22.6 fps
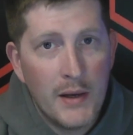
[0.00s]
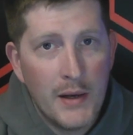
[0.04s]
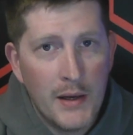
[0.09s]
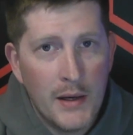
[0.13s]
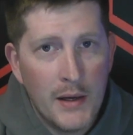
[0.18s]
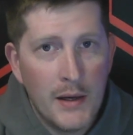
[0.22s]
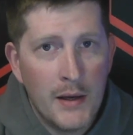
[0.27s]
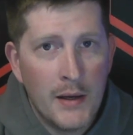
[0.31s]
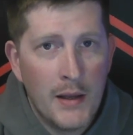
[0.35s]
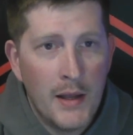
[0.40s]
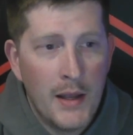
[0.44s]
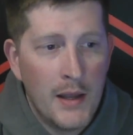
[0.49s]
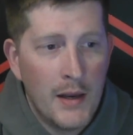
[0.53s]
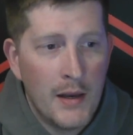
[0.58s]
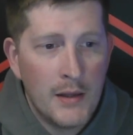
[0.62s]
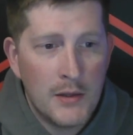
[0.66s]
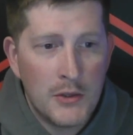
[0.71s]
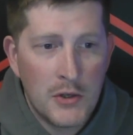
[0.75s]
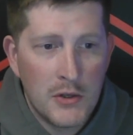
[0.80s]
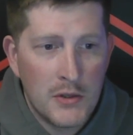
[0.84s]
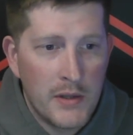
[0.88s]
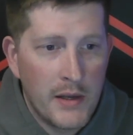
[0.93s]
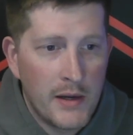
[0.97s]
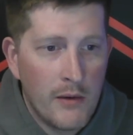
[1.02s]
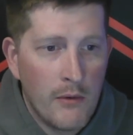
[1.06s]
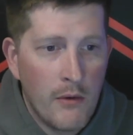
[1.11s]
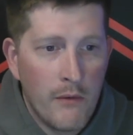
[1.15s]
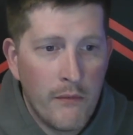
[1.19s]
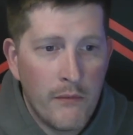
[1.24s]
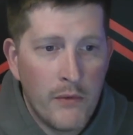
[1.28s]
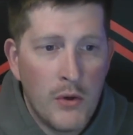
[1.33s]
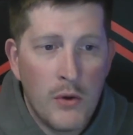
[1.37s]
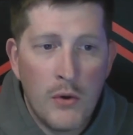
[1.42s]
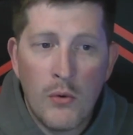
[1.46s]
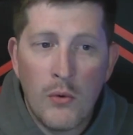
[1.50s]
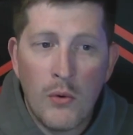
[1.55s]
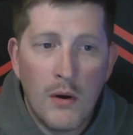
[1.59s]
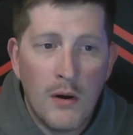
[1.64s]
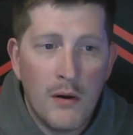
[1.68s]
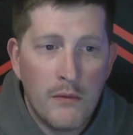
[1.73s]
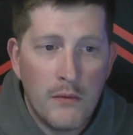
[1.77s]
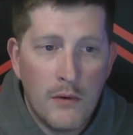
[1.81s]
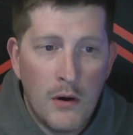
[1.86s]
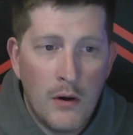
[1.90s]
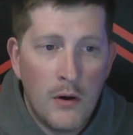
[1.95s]
and it's just like a review
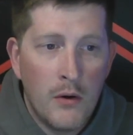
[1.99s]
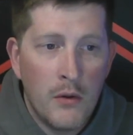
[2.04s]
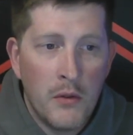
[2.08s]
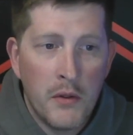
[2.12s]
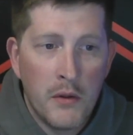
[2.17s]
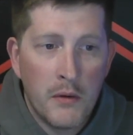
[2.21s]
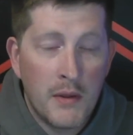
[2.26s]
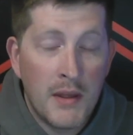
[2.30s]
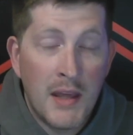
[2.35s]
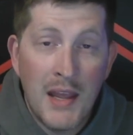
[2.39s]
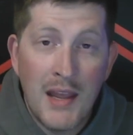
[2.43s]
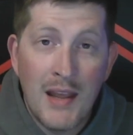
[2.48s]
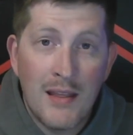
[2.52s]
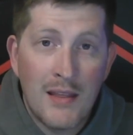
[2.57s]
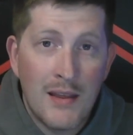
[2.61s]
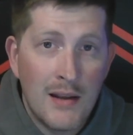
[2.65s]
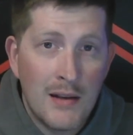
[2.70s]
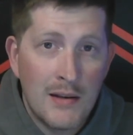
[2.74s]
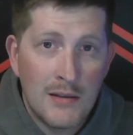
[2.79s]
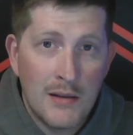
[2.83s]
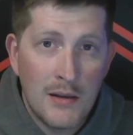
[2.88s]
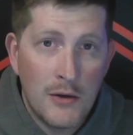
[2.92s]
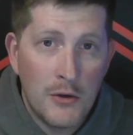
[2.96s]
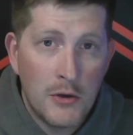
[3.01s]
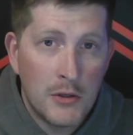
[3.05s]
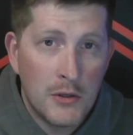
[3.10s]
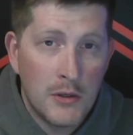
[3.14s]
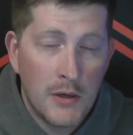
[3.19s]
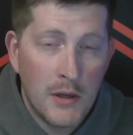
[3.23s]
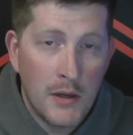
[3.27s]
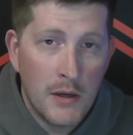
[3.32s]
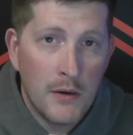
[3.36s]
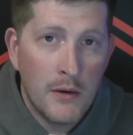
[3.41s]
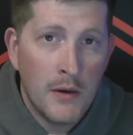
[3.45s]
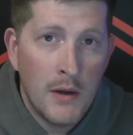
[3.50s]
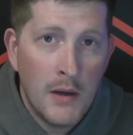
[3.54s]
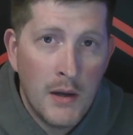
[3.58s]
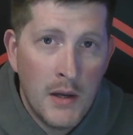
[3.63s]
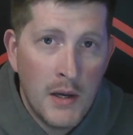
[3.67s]
of all the key things that you should know.